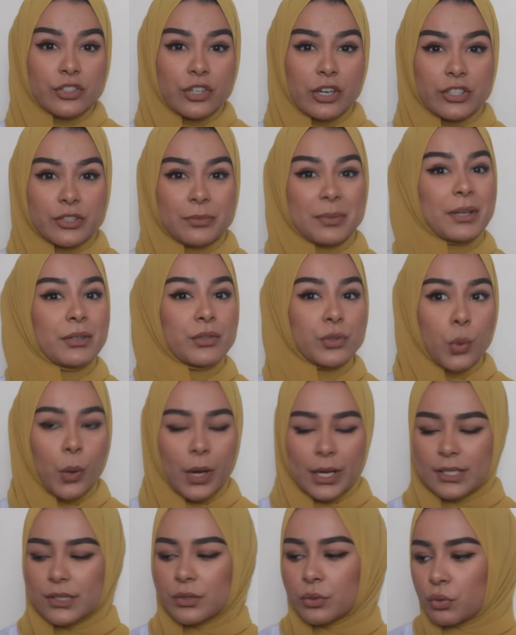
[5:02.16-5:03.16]
to charge about
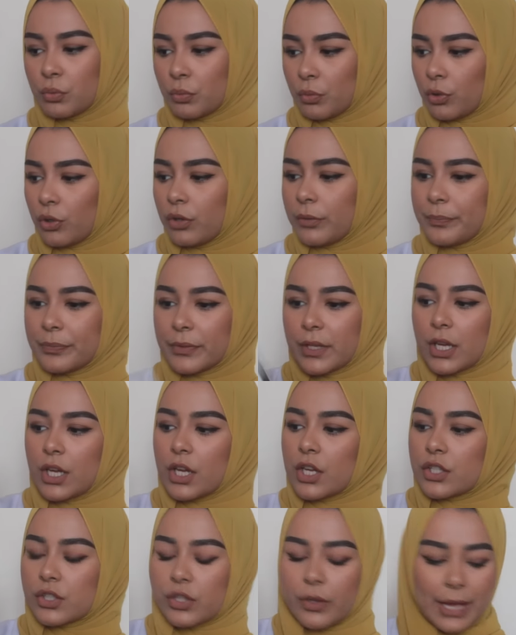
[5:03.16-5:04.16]
twice or more.
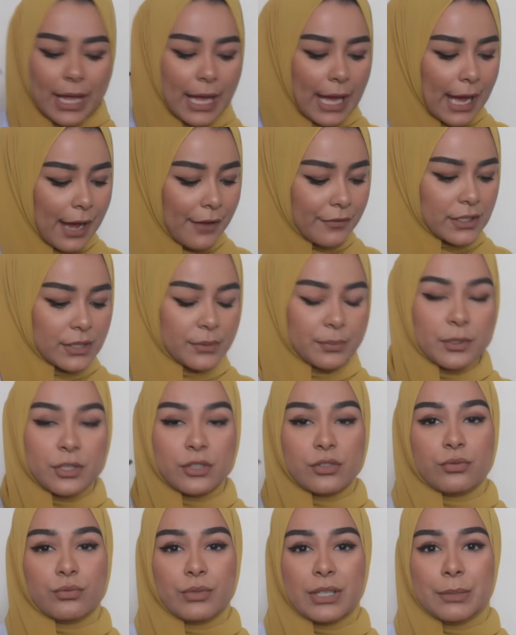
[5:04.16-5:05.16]
So yeah, I have this
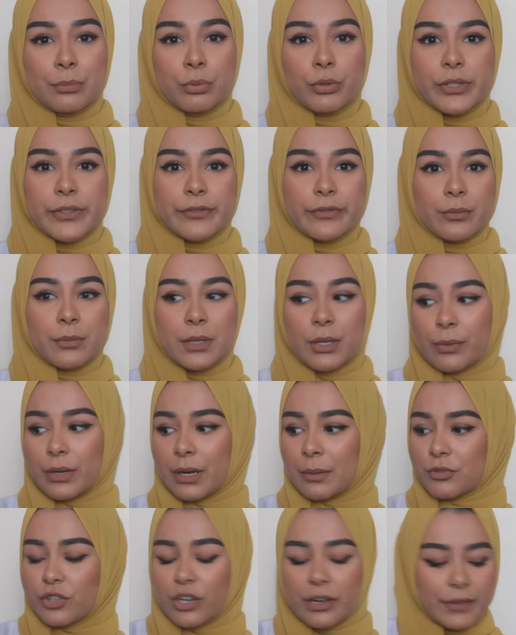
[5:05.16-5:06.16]
because it's really important for me
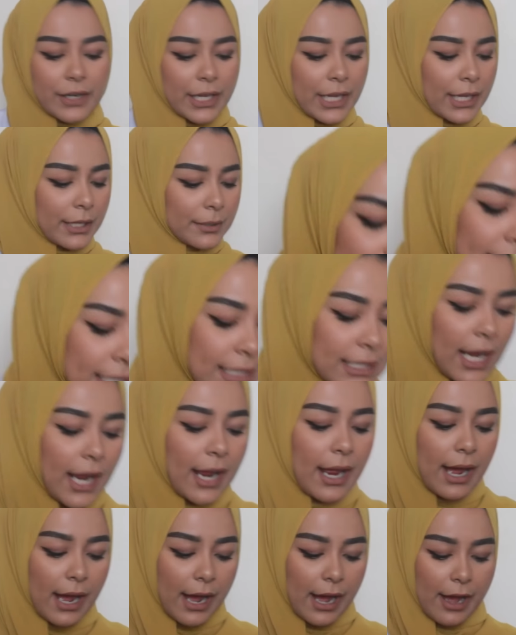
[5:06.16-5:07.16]
when I'm traveling. Next,
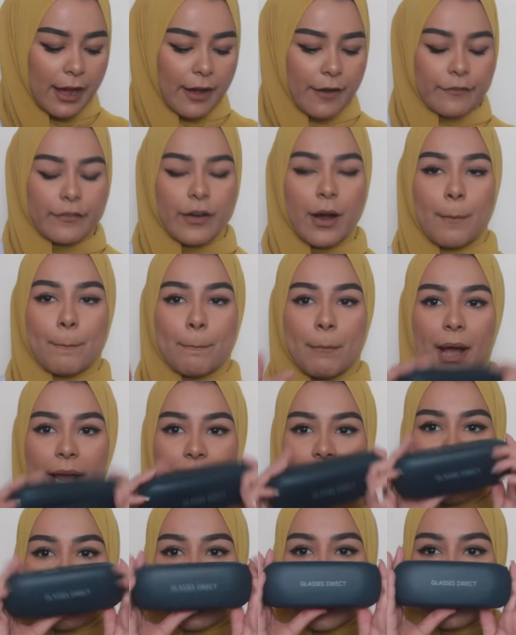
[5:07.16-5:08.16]
I have
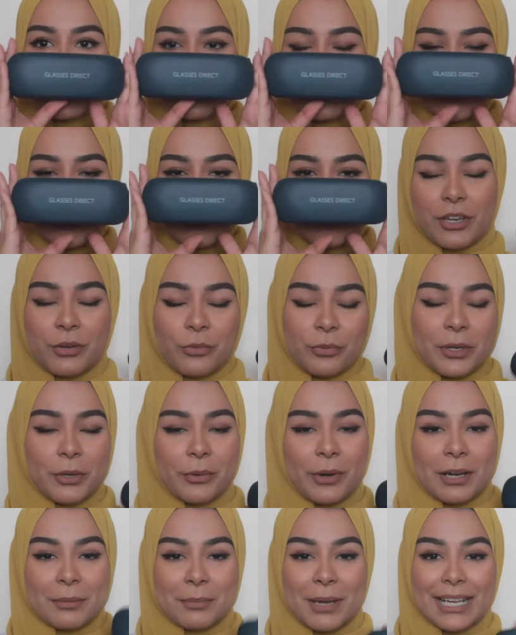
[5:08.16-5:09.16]
my glasses. I'm gonna
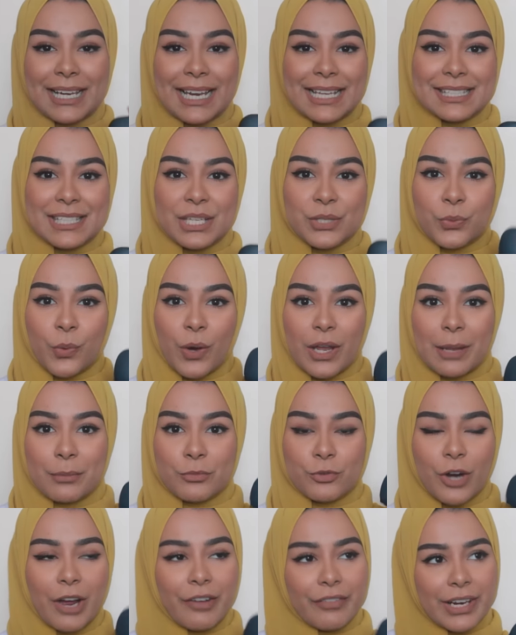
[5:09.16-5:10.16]
be wearing my glasses while
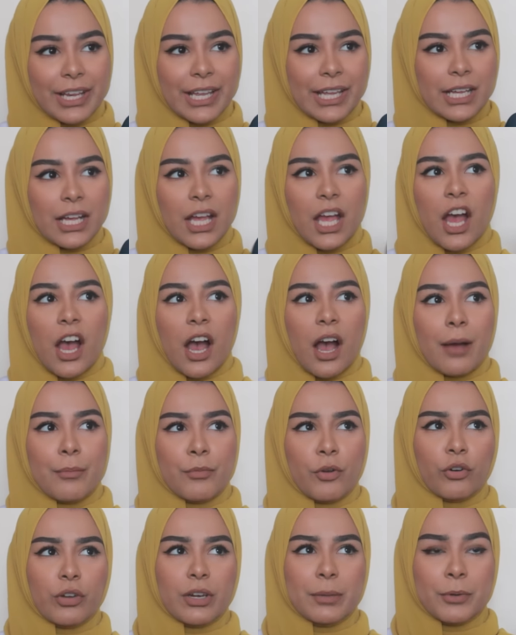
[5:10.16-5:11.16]
I'm traveling.
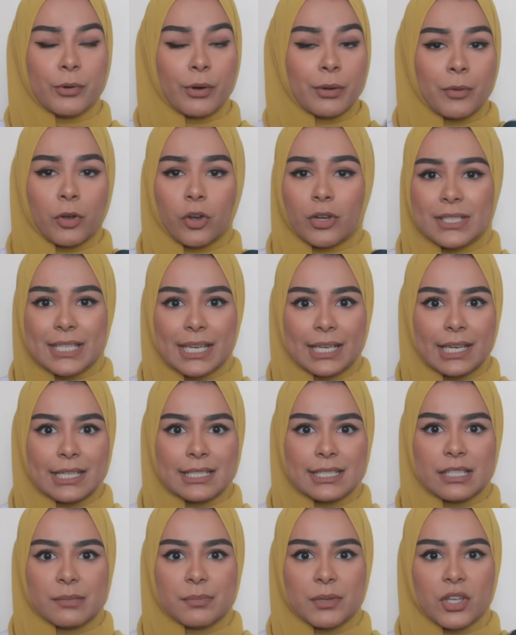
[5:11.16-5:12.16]
I'm not gonna be wearing my contact
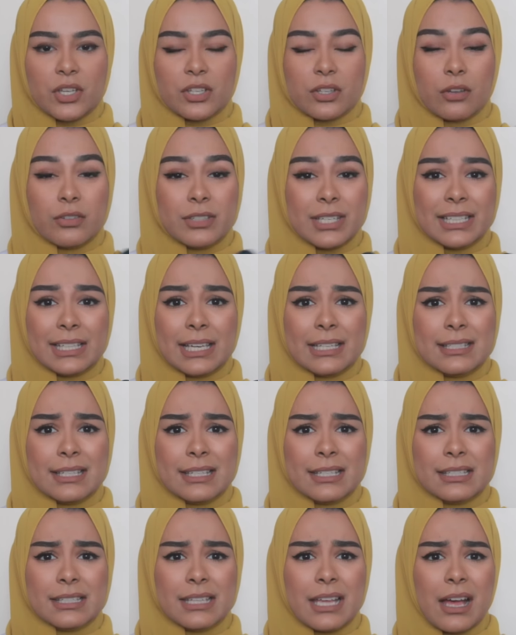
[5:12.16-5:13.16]
lenses because contact
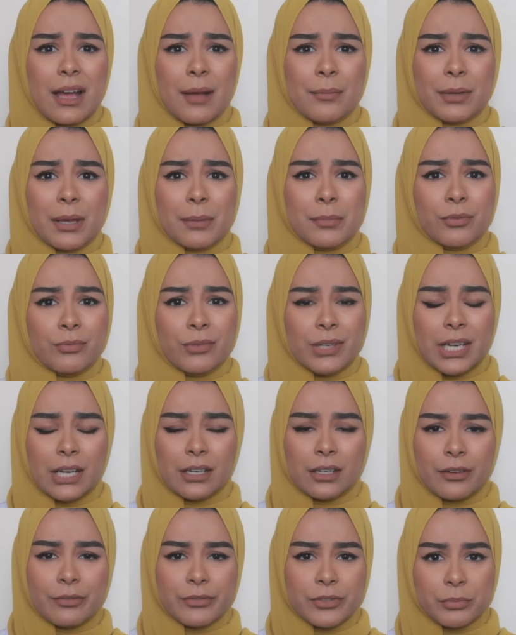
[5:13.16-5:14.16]
lenses um, can be really
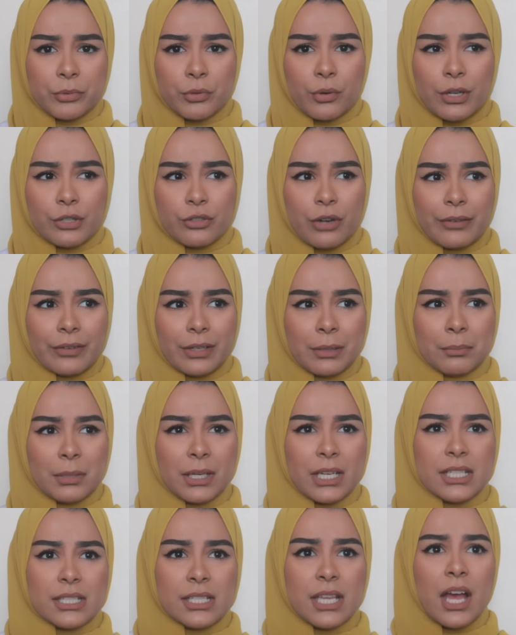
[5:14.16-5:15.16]
uncomfortable while traveling
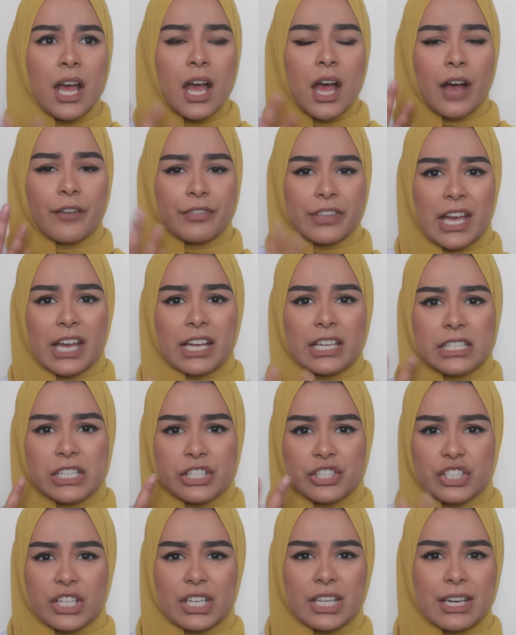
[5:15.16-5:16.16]
because of the air
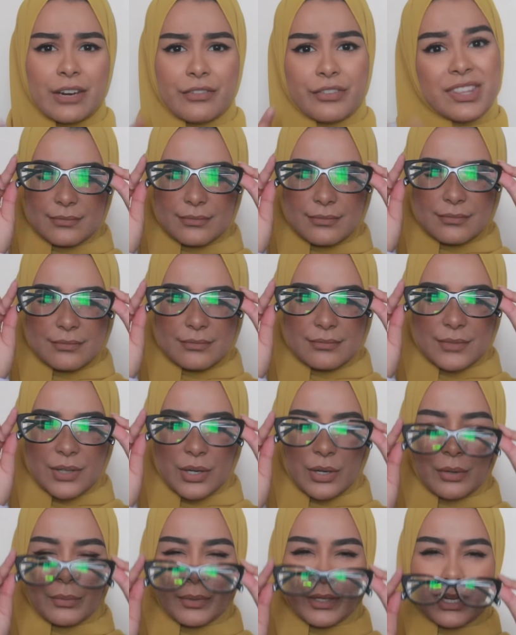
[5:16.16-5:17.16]
conditioning and everything and,
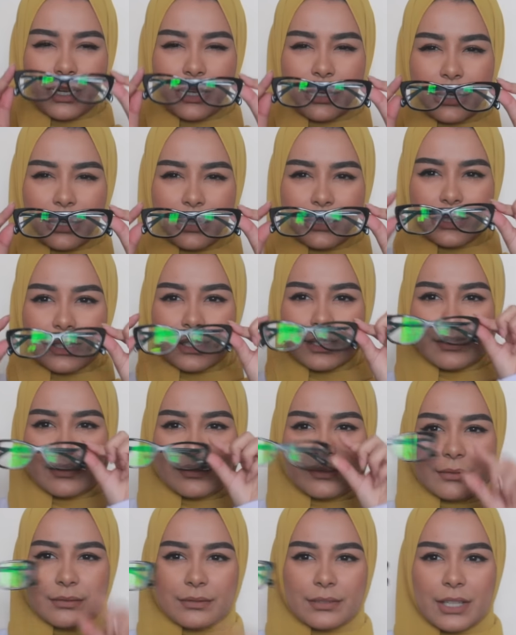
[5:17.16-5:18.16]
and the eyes get really,
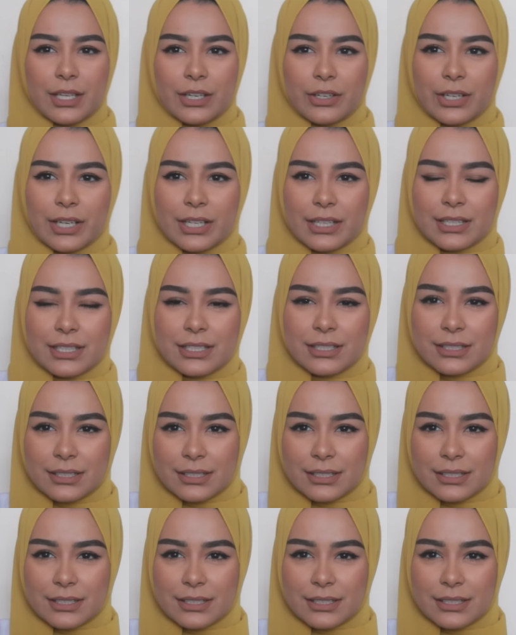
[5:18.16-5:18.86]
really dry. So